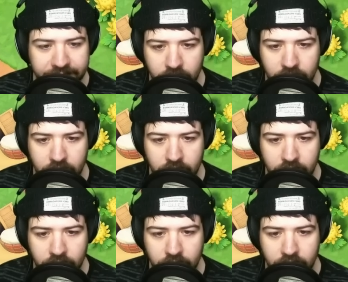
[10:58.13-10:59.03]

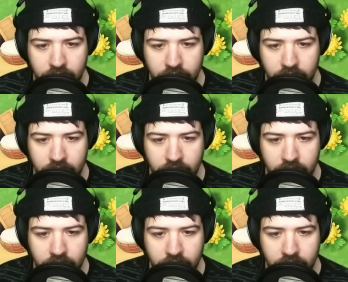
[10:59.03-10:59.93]

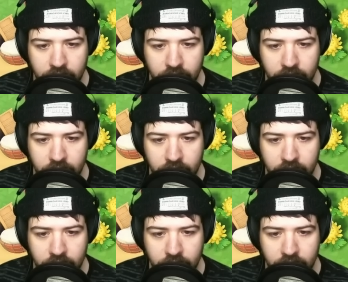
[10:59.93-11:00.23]
No one is speaking in this clip.